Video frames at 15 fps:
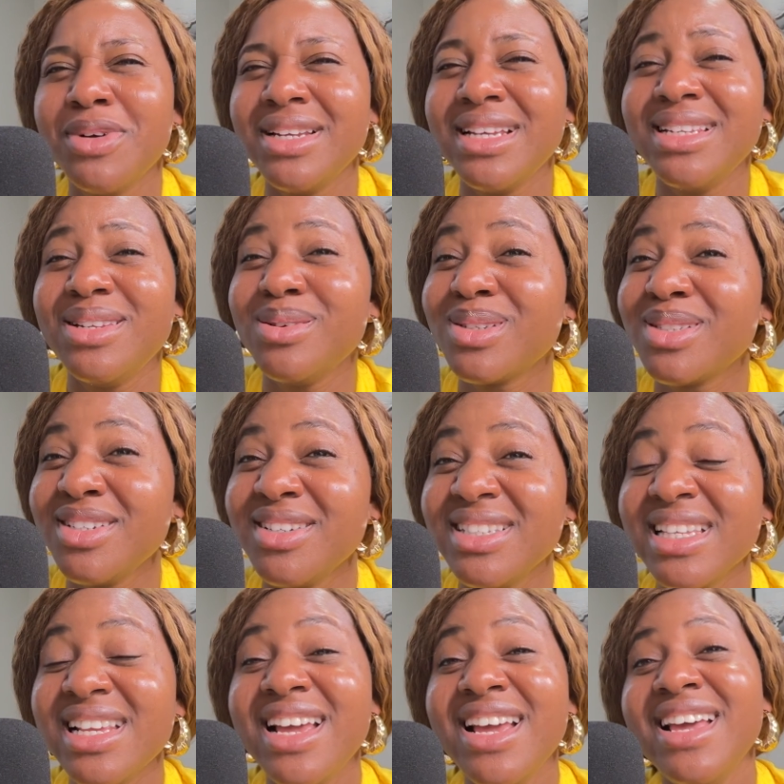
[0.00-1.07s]

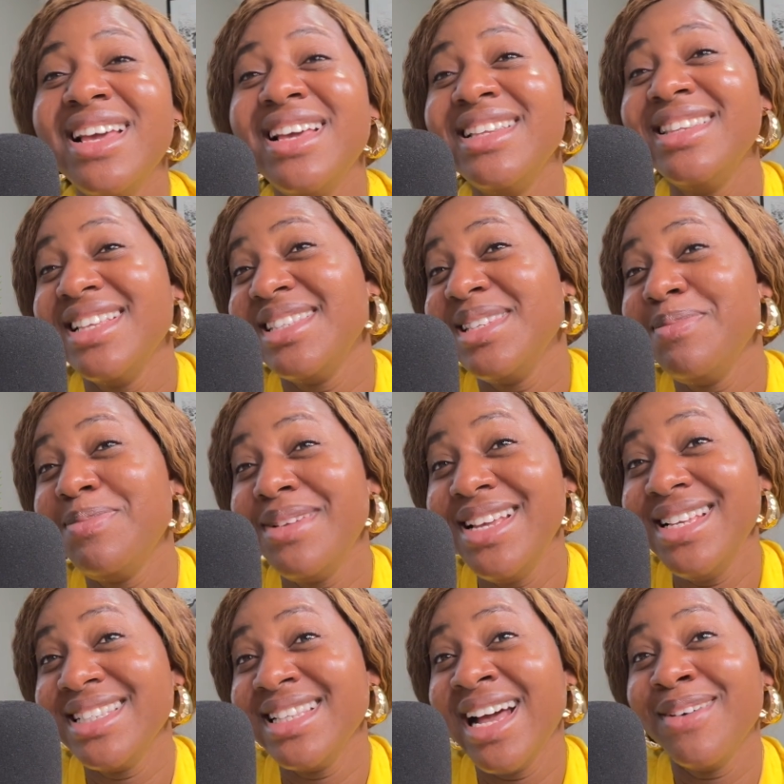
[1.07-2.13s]
Doctors, there's a
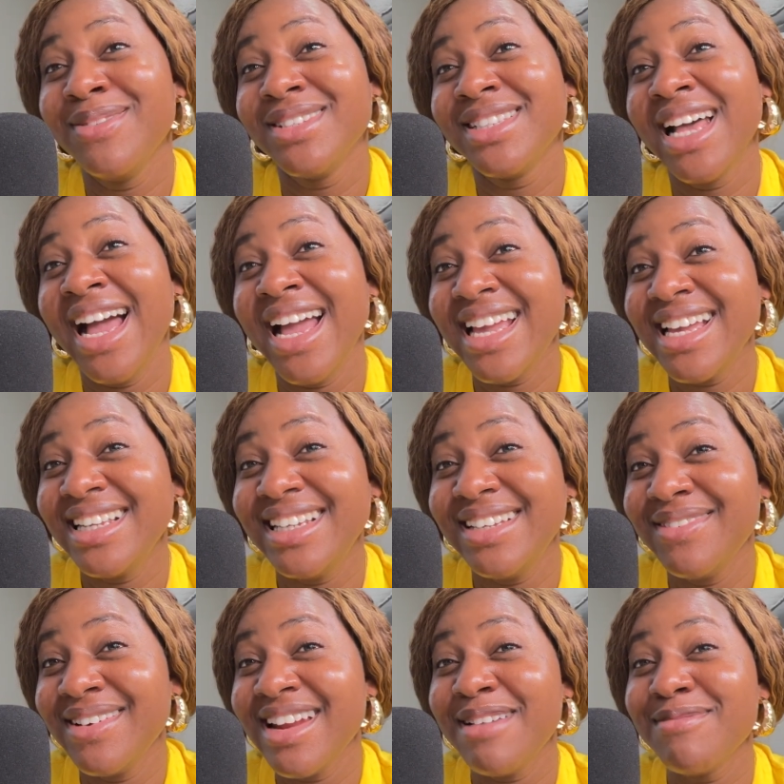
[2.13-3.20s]
place that I was hiring
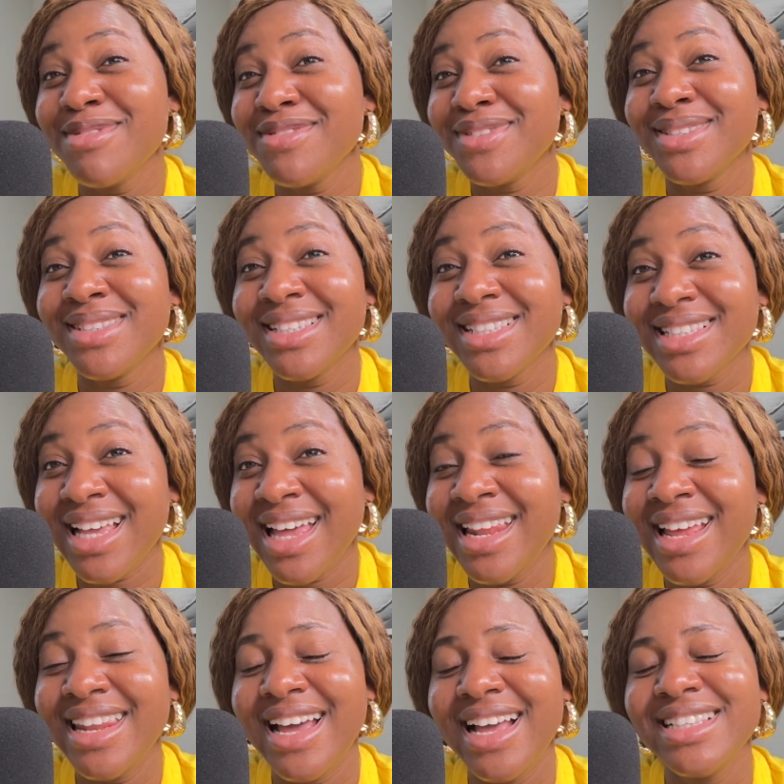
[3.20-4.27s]
when I moved to this
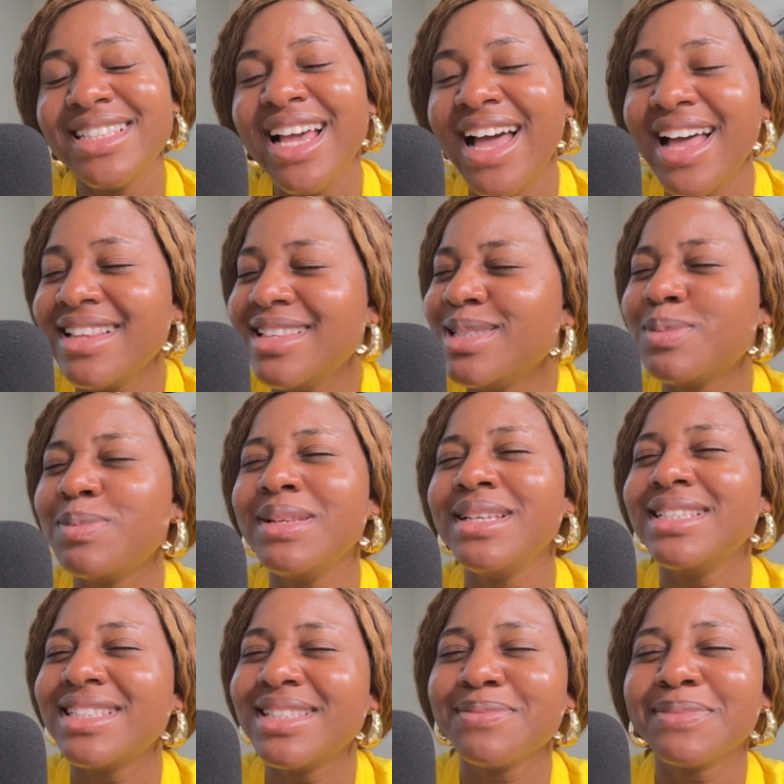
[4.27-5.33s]
Canada. I said, this
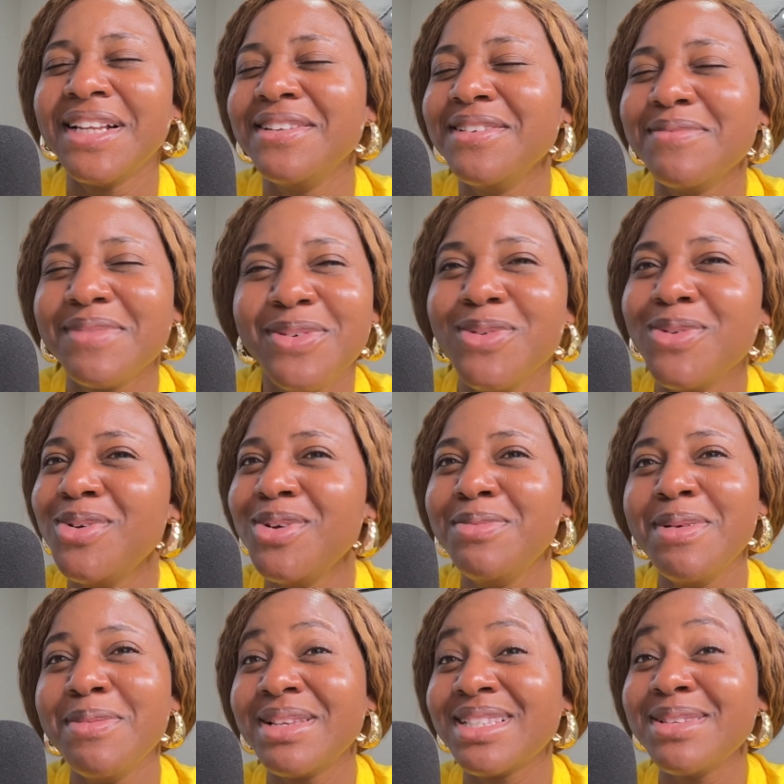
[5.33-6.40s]
place, good
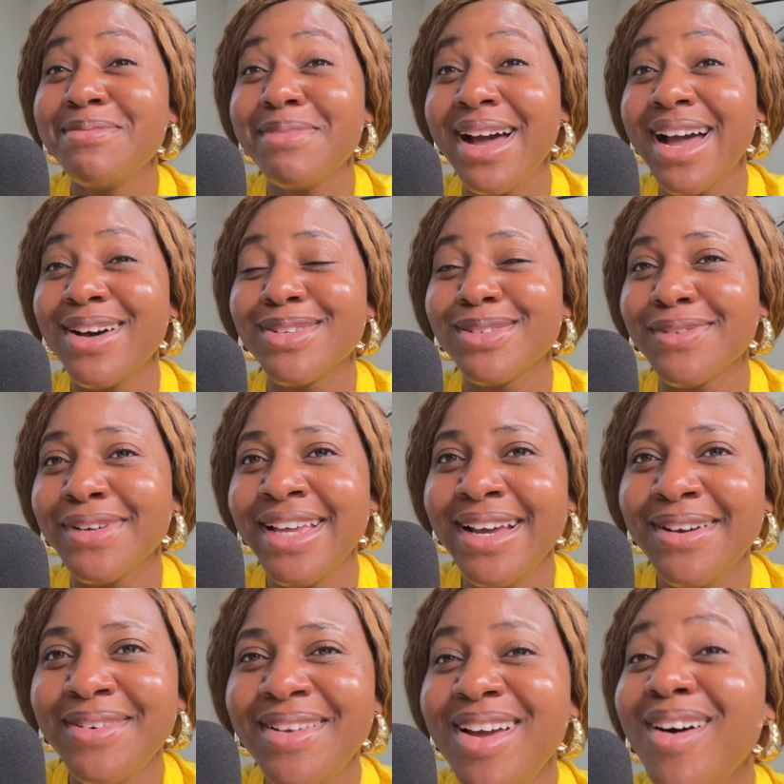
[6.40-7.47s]
me for buy house for
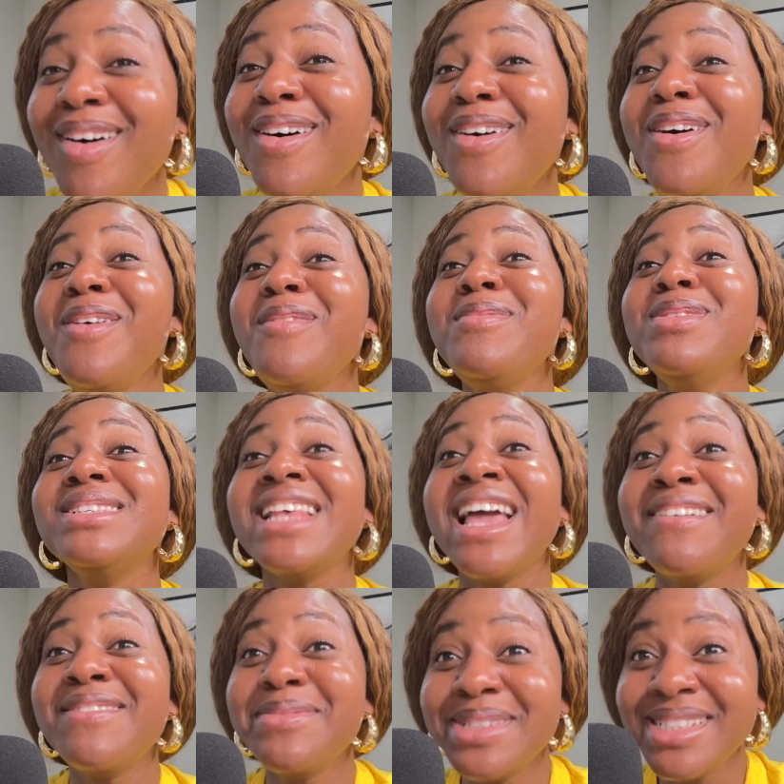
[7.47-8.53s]
you. Almost
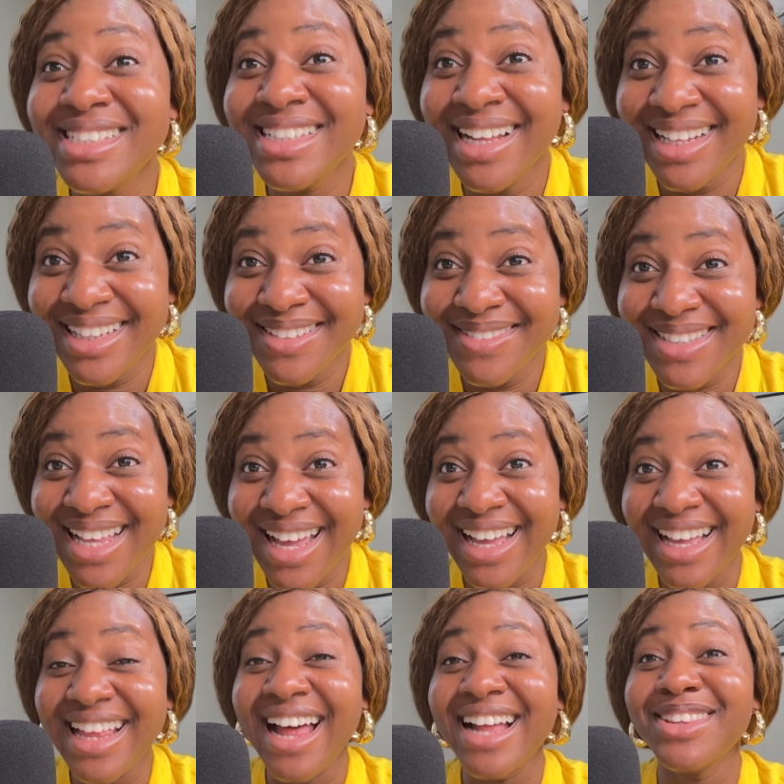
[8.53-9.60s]
everybody that lives there
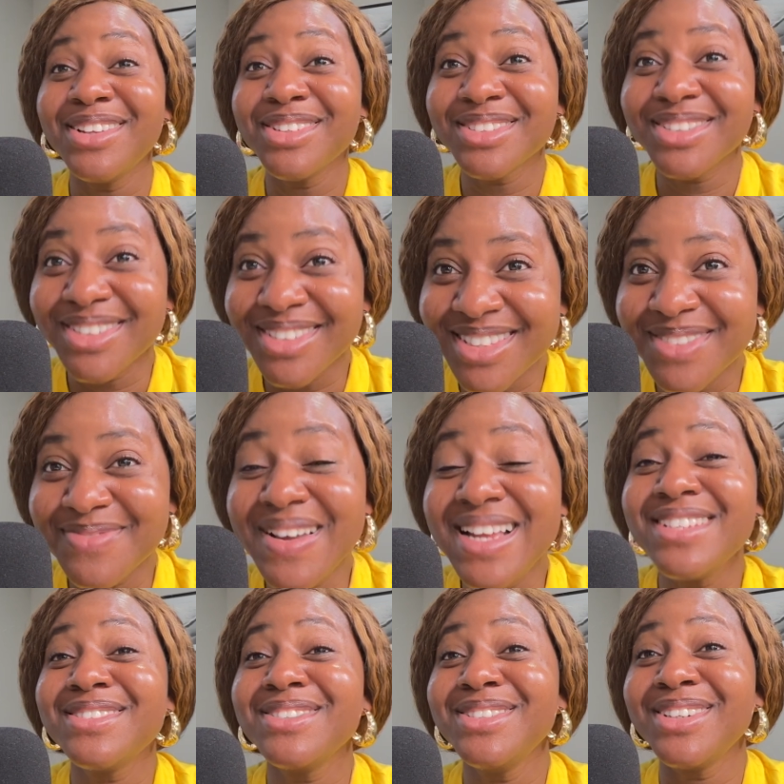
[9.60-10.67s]
are doctors,
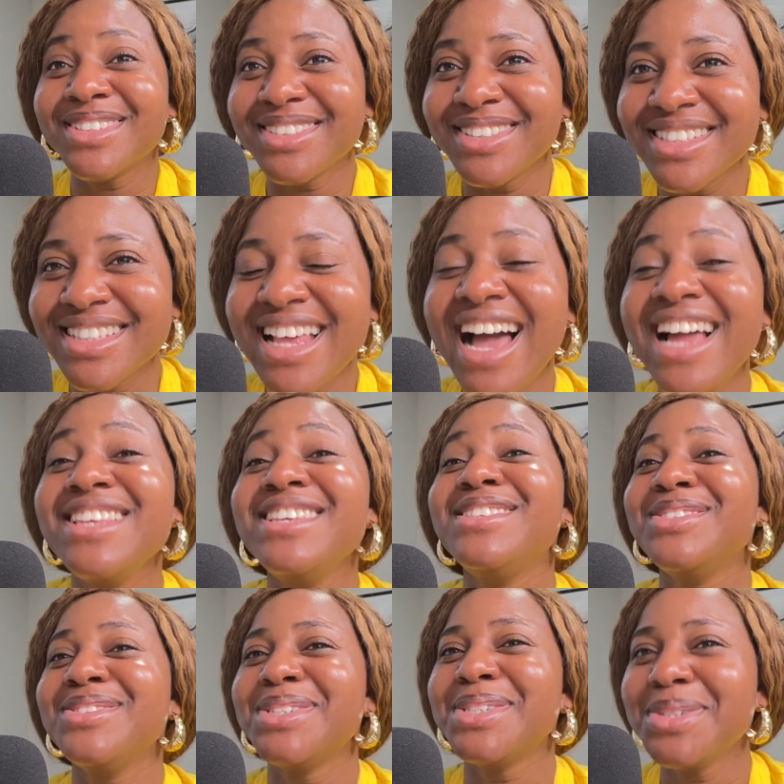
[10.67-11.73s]
medical doctors. I need
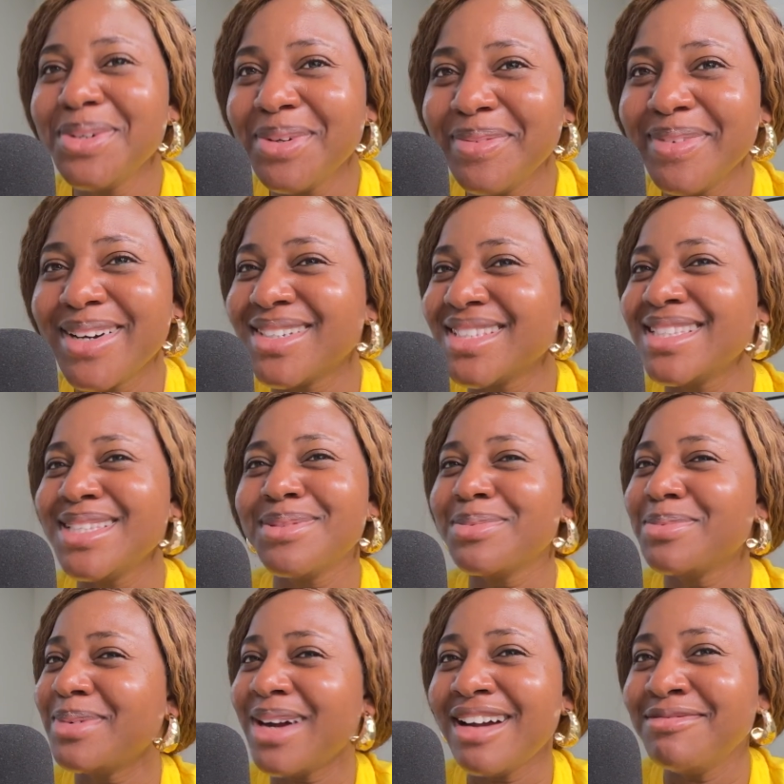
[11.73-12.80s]
to show because there's a
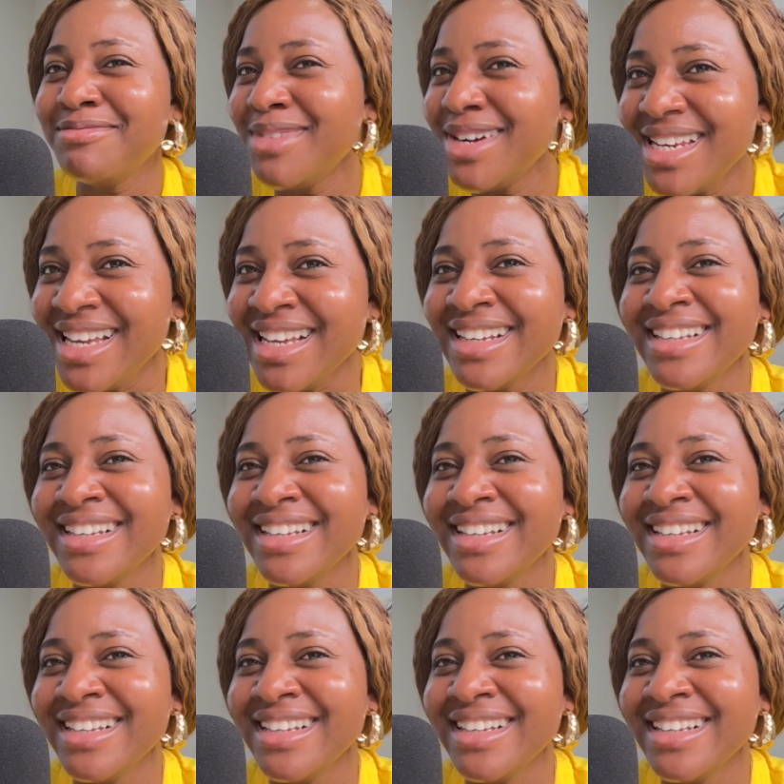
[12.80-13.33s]
lot of money.